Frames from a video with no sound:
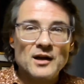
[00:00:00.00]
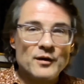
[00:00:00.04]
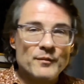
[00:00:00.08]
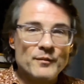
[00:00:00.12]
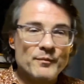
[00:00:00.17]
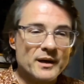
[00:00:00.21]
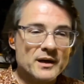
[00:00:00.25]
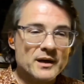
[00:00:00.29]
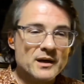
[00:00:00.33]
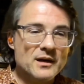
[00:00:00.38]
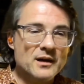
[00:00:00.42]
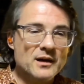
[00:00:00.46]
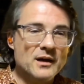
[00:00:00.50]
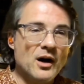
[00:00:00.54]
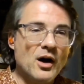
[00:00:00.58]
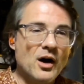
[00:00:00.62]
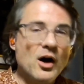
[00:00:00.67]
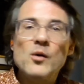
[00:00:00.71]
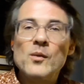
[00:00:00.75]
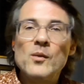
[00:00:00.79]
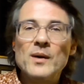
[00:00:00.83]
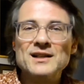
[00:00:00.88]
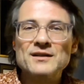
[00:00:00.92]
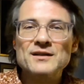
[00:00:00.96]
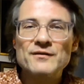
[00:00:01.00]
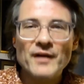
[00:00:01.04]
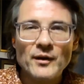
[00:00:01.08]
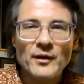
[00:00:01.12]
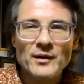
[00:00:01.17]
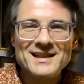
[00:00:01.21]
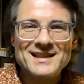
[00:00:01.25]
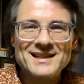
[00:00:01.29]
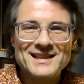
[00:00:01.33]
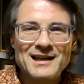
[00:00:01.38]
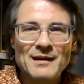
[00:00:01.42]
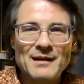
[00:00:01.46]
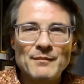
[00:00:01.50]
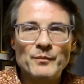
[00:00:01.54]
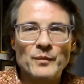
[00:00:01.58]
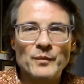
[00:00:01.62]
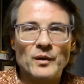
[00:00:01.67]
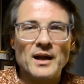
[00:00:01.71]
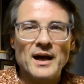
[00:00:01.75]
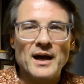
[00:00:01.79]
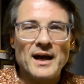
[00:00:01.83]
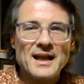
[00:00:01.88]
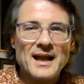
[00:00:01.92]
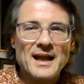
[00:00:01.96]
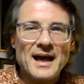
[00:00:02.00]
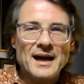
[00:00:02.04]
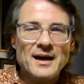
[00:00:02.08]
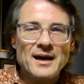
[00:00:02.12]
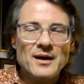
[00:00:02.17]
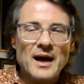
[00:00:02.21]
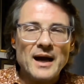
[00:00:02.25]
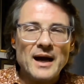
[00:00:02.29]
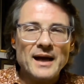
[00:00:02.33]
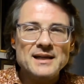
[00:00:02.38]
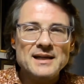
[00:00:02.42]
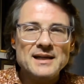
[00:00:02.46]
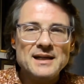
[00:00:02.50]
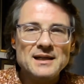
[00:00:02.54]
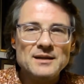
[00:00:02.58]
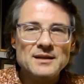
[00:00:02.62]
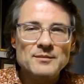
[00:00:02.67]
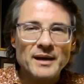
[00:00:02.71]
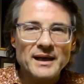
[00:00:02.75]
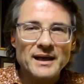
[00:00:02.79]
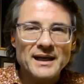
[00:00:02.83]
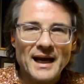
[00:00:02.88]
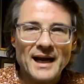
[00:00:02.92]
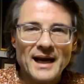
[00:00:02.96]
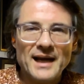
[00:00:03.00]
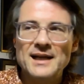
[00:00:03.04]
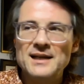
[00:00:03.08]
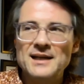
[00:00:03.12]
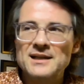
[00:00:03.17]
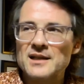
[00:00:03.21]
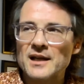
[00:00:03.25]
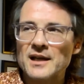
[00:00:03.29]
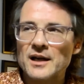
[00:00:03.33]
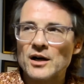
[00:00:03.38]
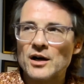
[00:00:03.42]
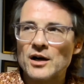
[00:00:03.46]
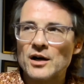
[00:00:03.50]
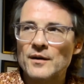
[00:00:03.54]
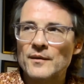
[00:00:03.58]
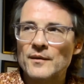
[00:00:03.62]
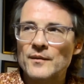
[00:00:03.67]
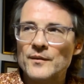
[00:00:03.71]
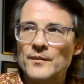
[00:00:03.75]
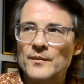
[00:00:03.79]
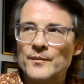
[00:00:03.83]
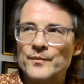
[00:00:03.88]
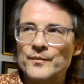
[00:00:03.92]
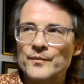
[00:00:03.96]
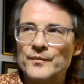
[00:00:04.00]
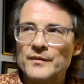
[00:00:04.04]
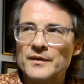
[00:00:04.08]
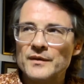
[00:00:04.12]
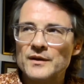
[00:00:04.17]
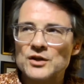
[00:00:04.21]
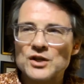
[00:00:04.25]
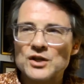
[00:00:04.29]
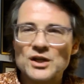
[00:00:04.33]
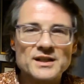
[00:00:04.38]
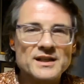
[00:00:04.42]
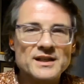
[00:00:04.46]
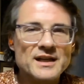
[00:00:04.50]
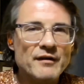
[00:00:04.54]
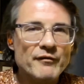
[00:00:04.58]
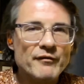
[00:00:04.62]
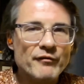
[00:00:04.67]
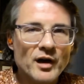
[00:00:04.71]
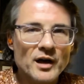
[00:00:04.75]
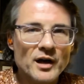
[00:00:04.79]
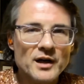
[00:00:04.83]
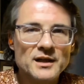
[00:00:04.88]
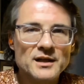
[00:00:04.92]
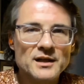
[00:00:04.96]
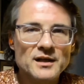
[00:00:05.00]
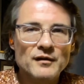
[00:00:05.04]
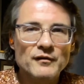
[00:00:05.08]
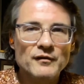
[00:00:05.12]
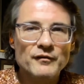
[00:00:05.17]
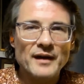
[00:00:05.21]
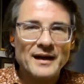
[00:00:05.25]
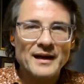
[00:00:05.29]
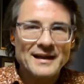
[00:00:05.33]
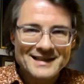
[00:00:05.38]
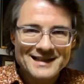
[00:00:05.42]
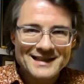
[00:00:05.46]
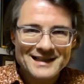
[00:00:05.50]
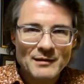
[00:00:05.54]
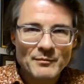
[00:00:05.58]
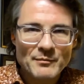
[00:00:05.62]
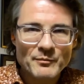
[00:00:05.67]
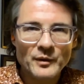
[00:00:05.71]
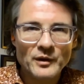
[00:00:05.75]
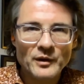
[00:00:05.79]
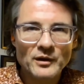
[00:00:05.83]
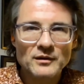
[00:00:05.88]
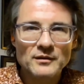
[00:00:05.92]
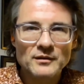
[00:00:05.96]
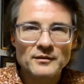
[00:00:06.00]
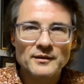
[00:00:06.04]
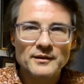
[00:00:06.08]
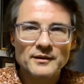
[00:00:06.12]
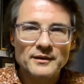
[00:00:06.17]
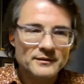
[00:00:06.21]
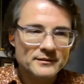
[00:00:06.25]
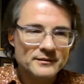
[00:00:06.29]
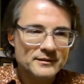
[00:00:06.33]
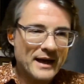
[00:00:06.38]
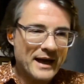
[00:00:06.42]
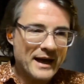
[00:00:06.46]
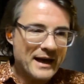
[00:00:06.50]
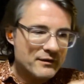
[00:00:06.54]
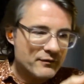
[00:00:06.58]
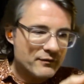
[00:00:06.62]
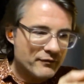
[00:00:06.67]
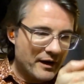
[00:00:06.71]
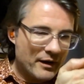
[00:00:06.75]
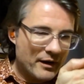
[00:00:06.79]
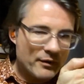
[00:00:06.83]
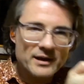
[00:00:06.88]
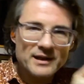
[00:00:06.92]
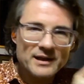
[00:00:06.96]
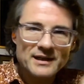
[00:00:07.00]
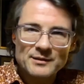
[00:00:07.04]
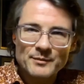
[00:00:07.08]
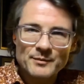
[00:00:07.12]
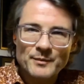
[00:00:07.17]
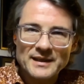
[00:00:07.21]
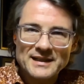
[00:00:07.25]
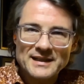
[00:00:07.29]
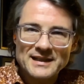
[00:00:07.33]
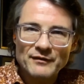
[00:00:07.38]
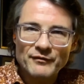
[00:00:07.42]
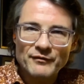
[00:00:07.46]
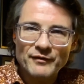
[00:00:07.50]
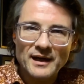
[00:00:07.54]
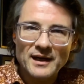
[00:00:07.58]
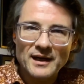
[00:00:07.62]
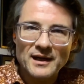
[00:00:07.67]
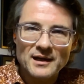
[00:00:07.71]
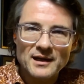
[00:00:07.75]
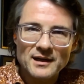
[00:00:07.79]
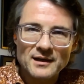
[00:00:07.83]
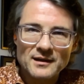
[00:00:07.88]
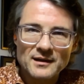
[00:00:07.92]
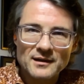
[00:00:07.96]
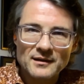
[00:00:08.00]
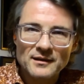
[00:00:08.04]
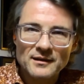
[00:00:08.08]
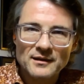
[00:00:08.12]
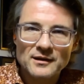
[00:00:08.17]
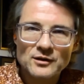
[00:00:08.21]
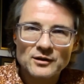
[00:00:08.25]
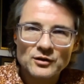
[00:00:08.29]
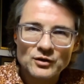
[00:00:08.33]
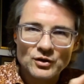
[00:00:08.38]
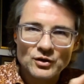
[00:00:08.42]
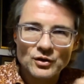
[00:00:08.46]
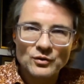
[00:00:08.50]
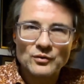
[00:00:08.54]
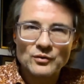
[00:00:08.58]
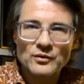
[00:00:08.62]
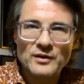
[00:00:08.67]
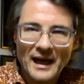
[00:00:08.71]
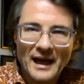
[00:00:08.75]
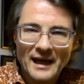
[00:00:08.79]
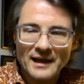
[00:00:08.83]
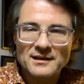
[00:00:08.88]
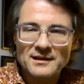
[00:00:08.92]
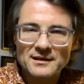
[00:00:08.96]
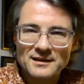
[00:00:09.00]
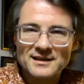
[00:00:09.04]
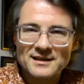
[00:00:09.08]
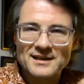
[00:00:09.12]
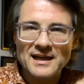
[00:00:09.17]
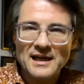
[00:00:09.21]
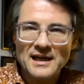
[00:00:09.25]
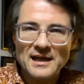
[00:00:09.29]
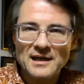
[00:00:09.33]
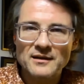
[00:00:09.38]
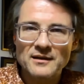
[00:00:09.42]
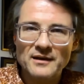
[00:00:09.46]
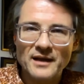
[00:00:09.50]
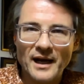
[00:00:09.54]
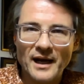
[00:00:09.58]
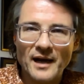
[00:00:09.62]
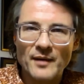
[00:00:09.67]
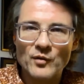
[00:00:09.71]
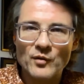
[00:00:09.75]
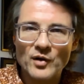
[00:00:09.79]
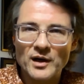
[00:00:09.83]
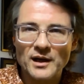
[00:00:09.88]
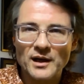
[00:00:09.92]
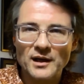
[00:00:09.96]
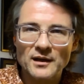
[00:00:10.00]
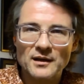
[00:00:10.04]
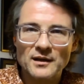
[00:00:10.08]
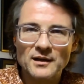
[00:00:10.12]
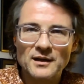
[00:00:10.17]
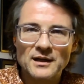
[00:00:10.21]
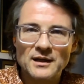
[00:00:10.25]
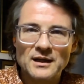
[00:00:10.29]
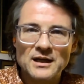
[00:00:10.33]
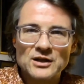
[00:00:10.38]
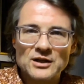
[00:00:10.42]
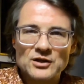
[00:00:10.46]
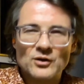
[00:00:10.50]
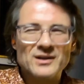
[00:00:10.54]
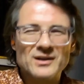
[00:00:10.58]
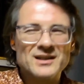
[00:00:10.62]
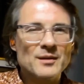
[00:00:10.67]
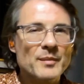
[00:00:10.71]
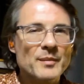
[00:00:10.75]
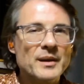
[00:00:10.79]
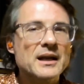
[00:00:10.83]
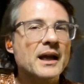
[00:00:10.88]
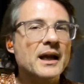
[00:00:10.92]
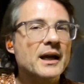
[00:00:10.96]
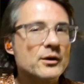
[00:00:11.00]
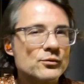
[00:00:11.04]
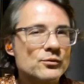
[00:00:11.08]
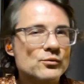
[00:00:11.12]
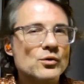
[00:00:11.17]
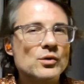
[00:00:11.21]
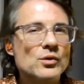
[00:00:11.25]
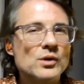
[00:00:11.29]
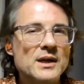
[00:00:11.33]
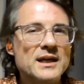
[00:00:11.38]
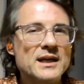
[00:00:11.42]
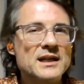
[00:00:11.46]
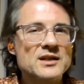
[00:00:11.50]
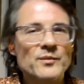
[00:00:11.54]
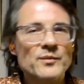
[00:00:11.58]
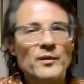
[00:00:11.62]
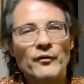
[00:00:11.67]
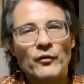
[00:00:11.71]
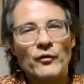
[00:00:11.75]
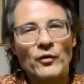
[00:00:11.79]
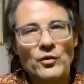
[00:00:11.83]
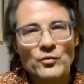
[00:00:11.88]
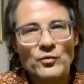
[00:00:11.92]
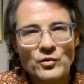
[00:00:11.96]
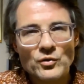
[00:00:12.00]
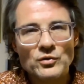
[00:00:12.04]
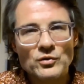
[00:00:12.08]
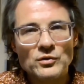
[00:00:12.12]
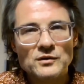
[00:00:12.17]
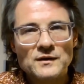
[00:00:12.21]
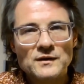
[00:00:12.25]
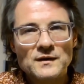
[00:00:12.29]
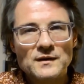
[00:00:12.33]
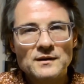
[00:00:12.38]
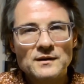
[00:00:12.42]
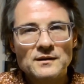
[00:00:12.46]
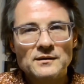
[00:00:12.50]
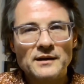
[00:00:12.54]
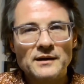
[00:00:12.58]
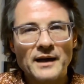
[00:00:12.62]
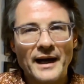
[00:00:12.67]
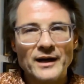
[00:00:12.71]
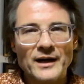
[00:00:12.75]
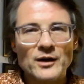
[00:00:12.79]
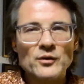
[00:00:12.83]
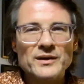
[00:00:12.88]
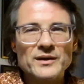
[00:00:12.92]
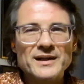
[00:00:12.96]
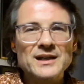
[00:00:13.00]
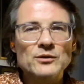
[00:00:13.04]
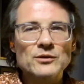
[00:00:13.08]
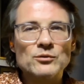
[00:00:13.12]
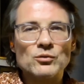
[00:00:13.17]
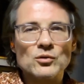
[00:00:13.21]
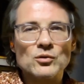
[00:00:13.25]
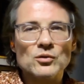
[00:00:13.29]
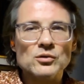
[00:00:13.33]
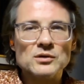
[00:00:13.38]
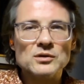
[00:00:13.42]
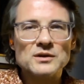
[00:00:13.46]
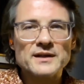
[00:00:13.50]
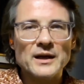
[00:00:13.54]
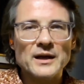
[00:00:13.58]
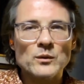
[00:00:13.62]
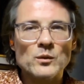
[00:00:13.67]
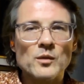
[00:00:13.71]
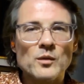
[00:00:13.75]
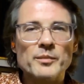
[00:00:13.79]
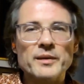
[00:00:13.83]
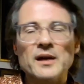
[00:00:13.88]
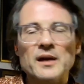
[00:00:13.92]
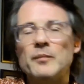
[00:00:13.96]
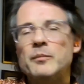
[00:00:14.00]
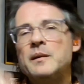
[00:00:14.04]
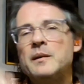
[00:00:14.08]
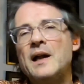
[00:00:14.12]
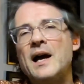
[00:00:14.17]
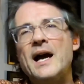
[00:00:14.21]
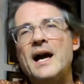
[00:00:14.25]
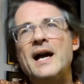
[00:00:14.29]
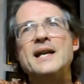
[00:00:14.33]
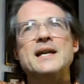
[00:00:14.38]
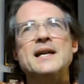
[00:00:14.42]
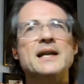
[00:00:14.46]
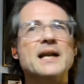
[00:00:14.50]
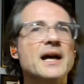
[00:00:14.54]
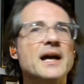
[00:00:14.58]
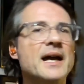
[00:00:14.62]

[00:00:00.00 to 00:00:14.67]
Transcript: but always very simple. I need mechanics that are just evocative and simple and very specific to that scene that I'm running. So it's a bit like rulings before rules. I don't need rules that will be applied in